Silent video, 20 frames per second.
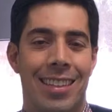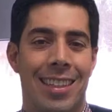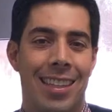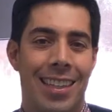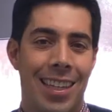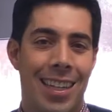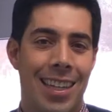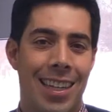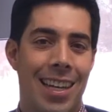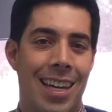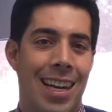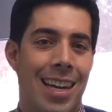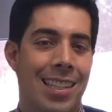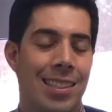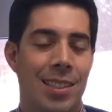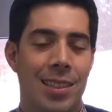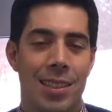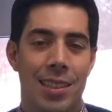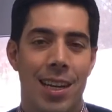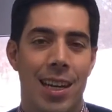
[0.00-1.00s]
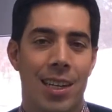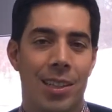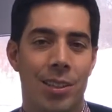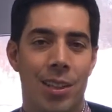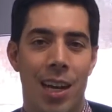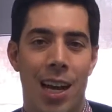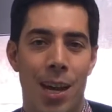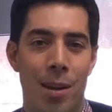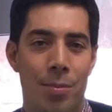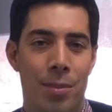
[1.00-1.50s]
Hey guys, it's Dr.
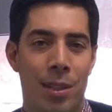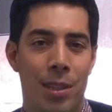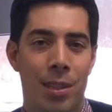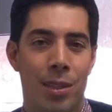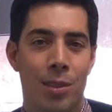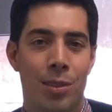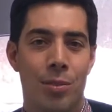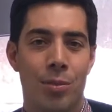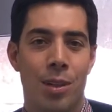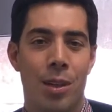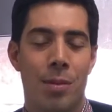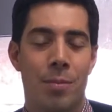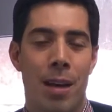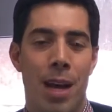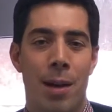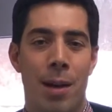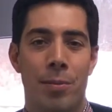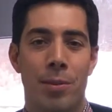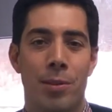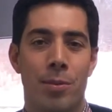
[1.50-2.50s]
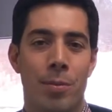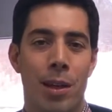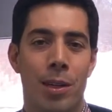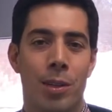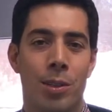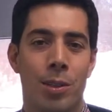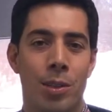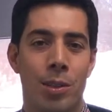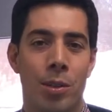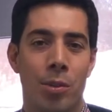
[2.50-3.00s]
Hobbins from Hobbins
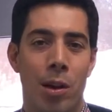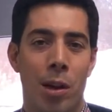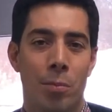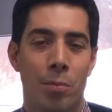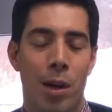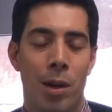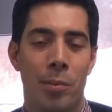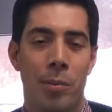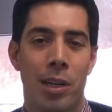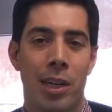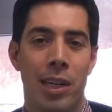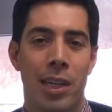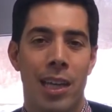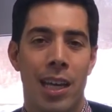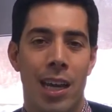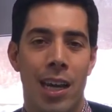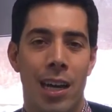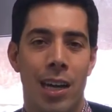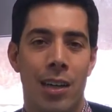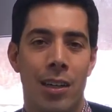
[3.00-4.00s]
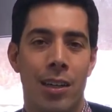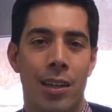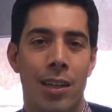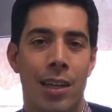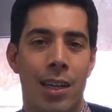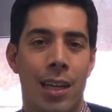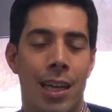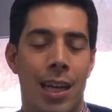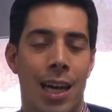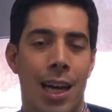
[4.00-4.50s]
Medical Direct Primary Care.
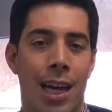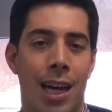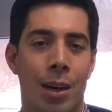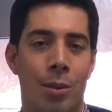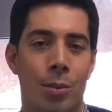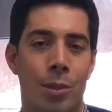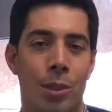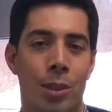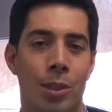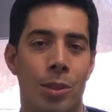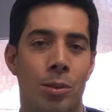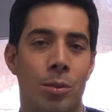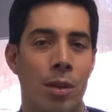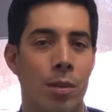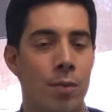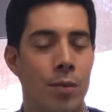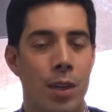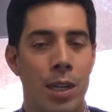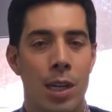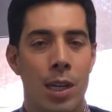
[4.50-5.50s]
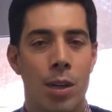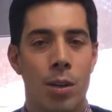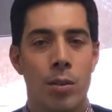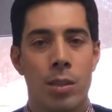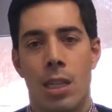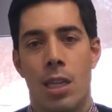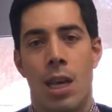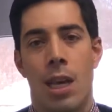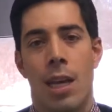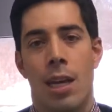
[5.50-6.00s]
We're doing a video
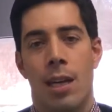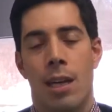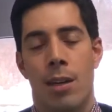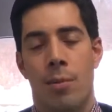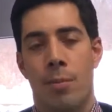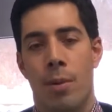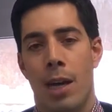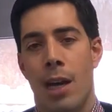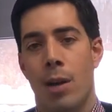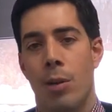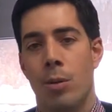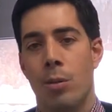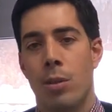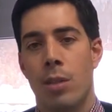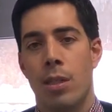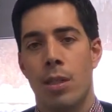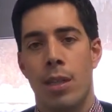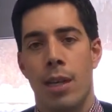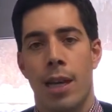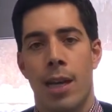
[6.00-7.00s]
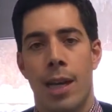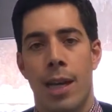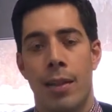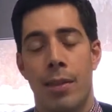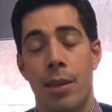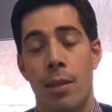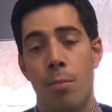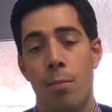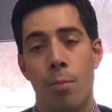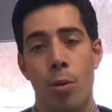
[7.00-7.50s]
today about the
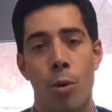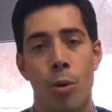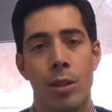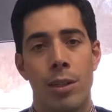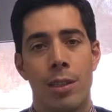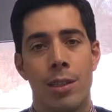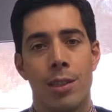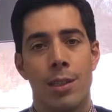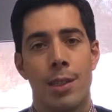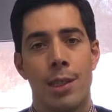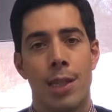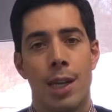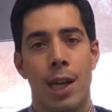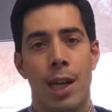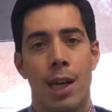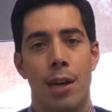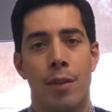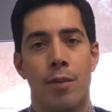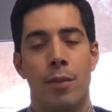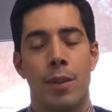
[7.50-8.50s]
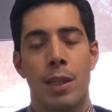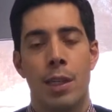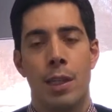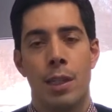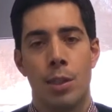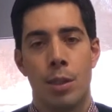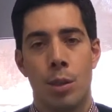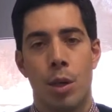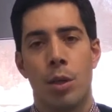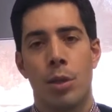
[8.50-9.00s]
importance of the
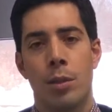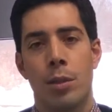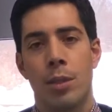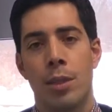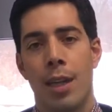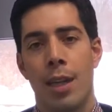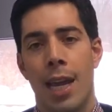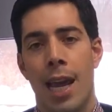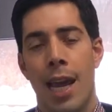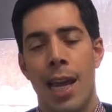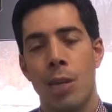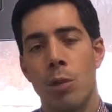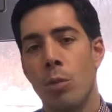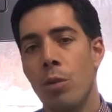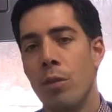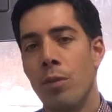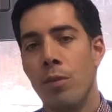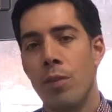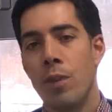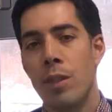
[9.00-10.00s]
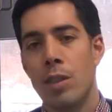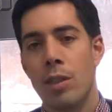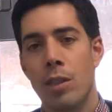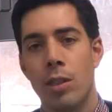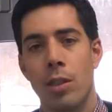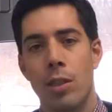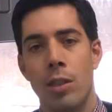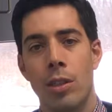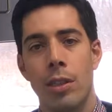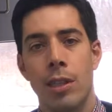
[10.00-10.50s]
adult annual
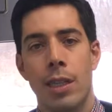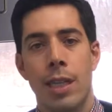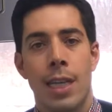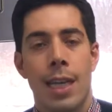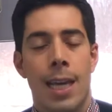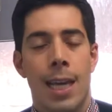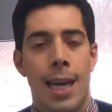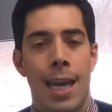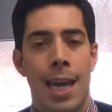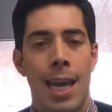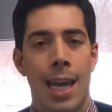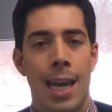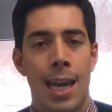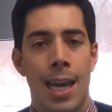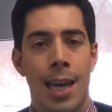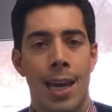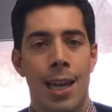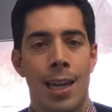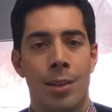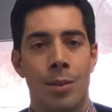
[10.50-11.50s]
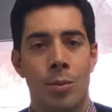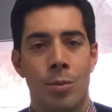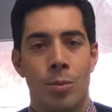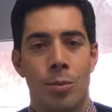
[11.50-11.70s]
physical and